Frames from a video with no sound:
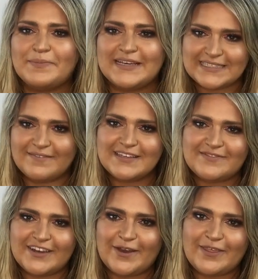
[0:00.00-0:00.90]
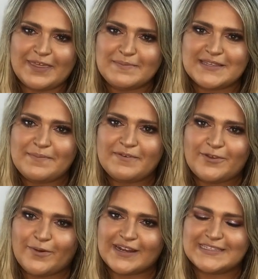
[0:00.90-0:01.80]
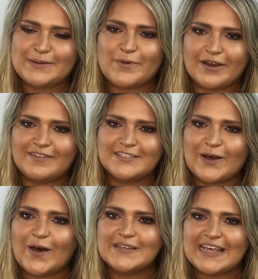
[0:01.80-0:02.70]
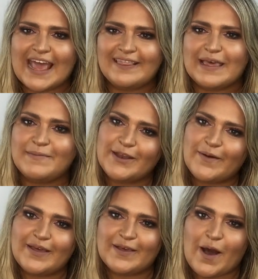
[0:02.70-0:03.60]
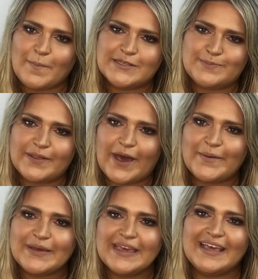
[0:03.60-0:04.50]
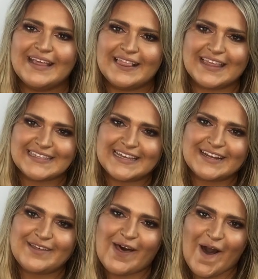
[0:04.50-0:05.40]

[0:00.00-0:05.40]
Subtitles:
please give this video a thumbs up if you want to see more of these hauls, and let me know in the comments below. Let's get into the